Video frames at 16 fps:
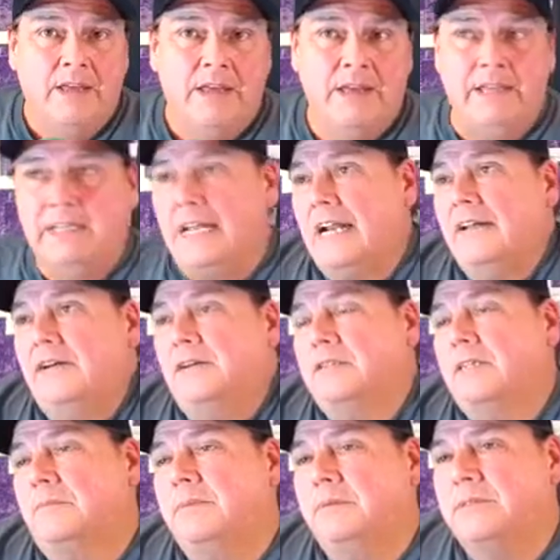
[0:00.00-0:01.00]
And then I hear
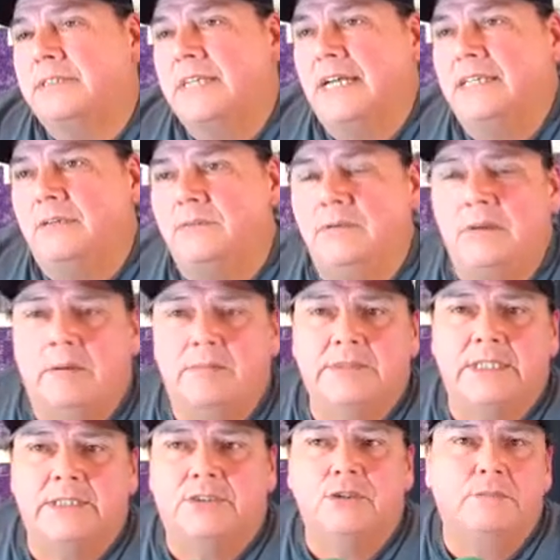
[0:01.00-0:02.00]
some people say that we
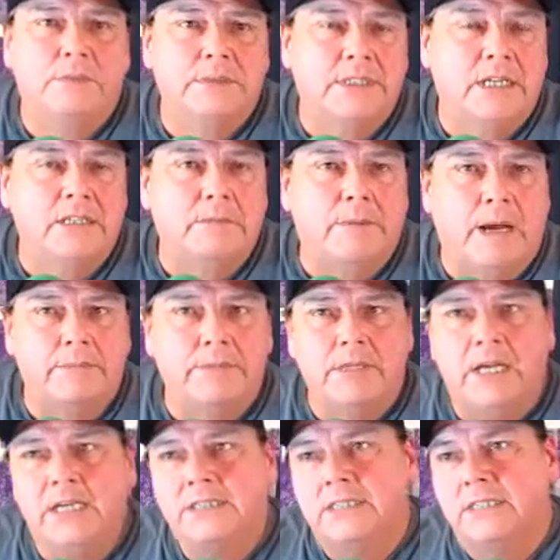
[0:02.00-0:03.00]
represent 2% of the
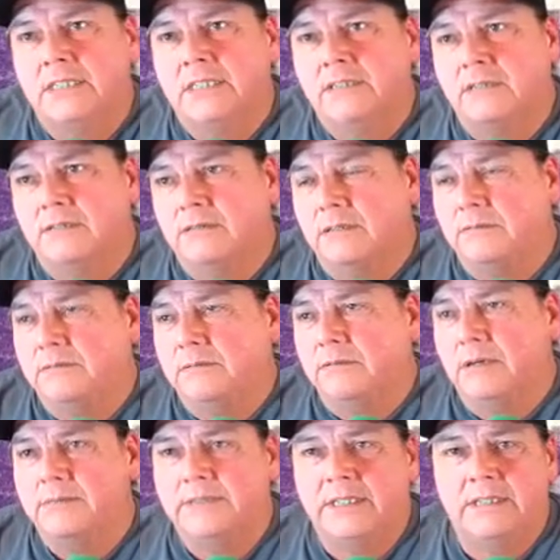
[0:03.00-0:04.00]
population, or that we
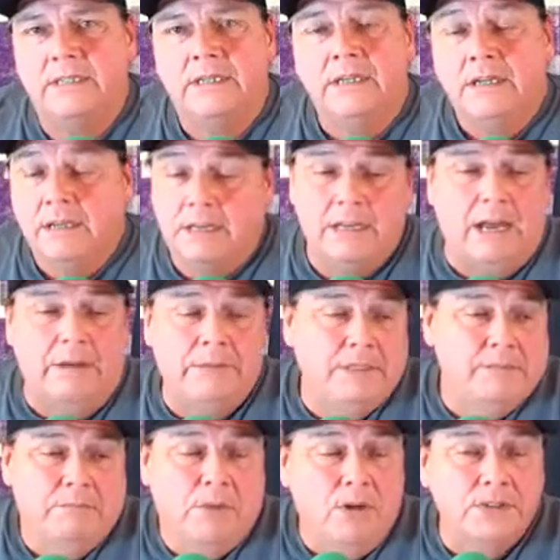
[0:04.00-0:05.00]
represent, I
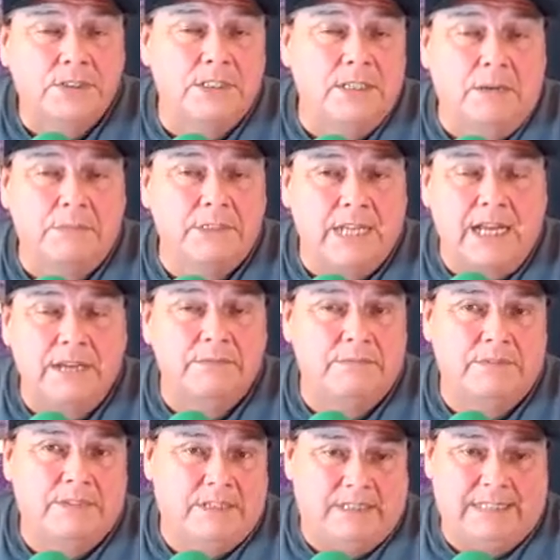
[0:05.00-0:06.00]
mean, most of the numbers
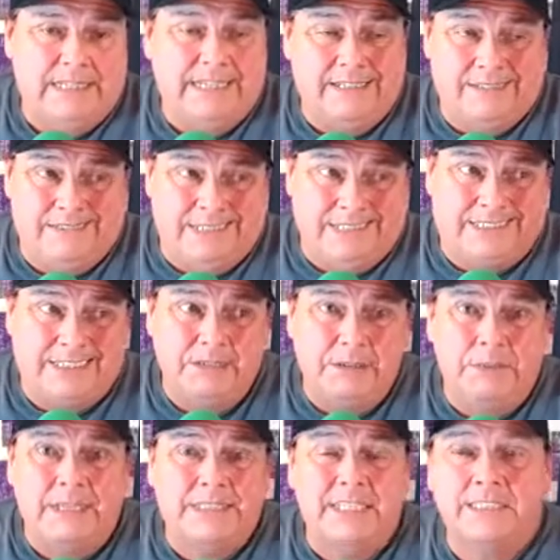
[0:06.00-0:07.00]
that seem
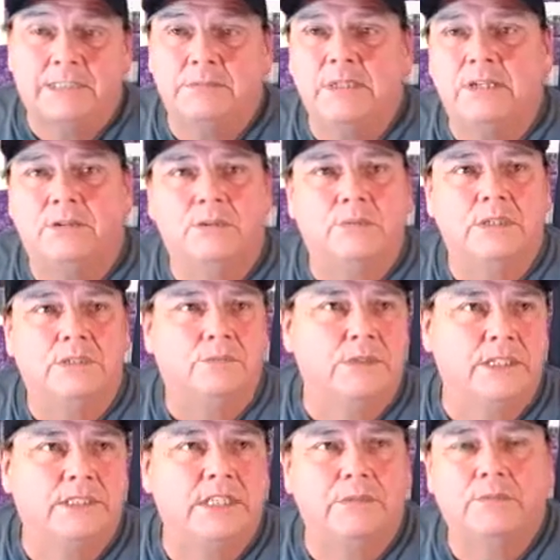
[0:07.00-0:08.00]
to make sense to me are the ones where
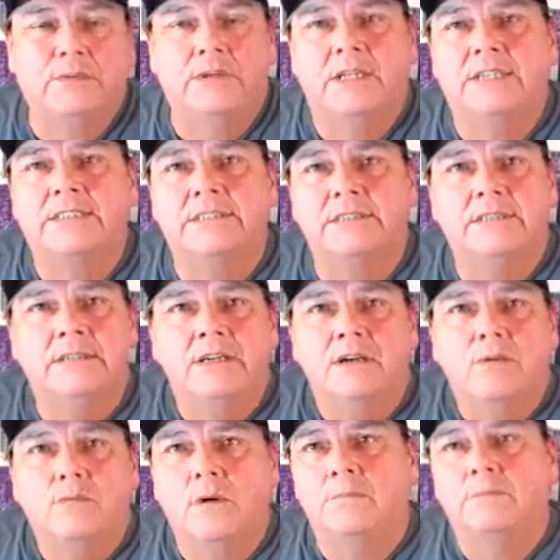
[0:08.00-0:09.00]
they say we're less than
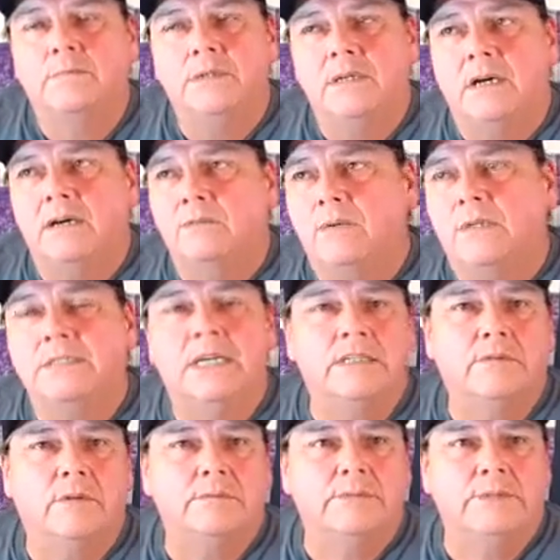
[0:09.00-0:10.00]

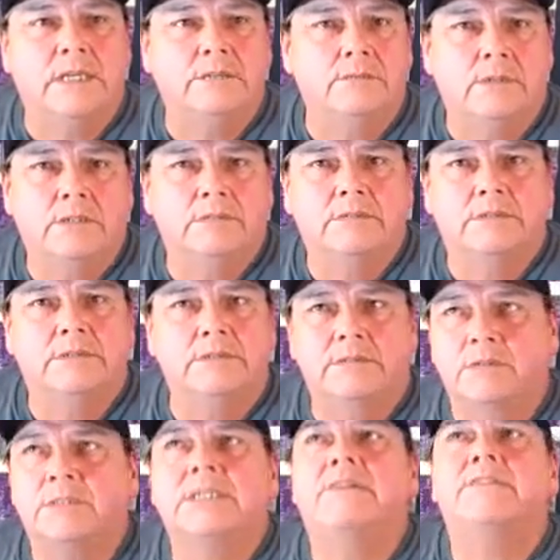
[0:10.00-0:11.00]
one-tenth of 1%. We're
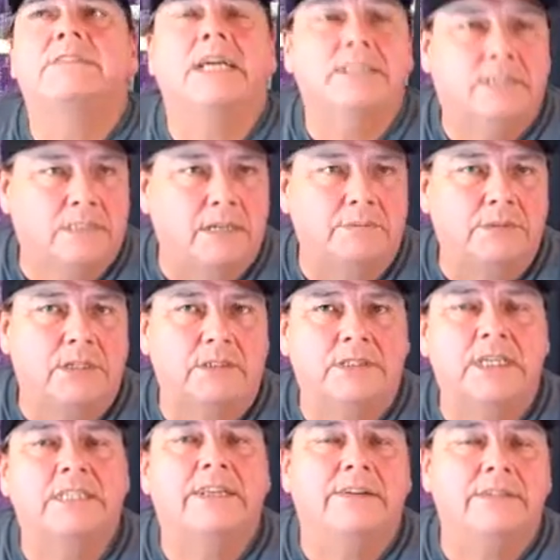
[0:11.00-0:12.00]
7/10, I'm sorry,
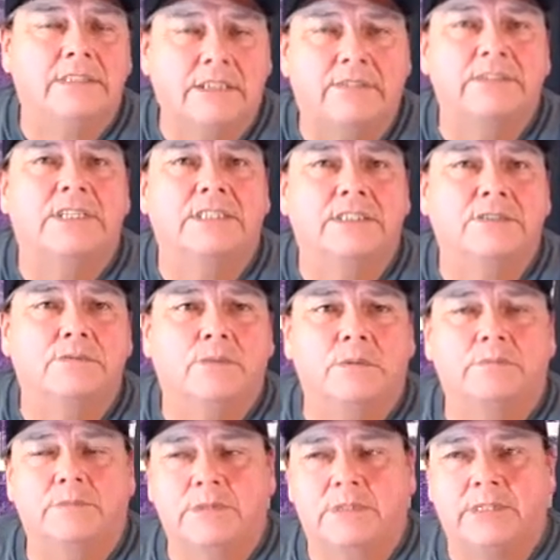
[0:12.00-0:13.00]
7/10 of
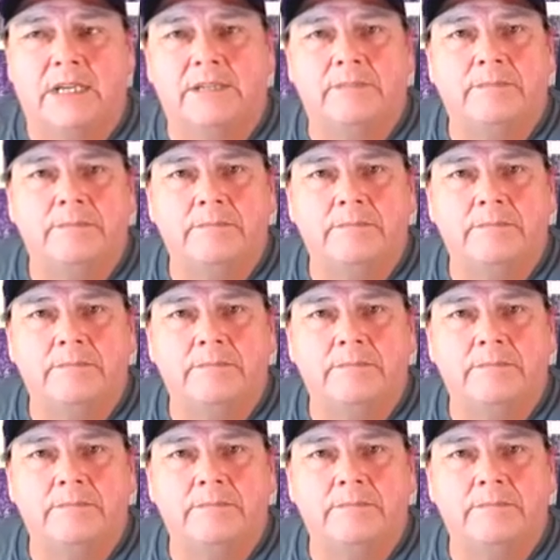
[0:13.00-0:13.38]
1%.